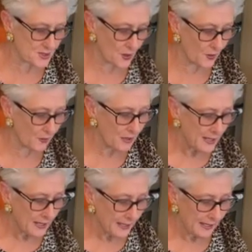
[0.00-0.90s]
So
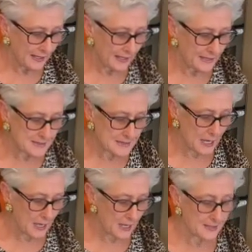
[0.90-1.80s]
it's
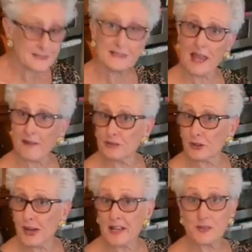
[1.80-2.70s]

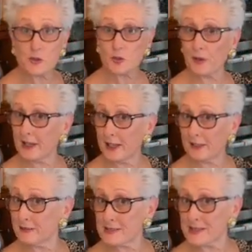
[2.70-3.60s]
savory and sweet
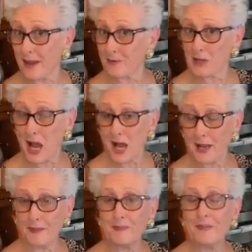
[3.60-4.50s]
at the same
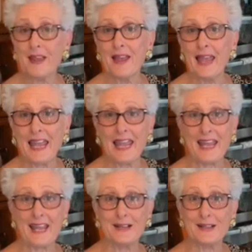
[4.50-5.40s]
time.
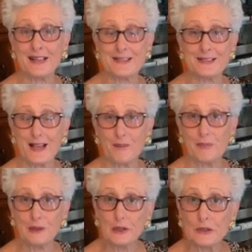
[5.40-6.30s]
And it's got
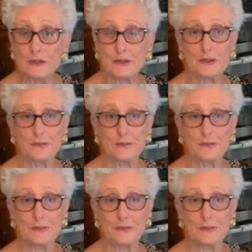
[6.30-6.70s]
bulgur,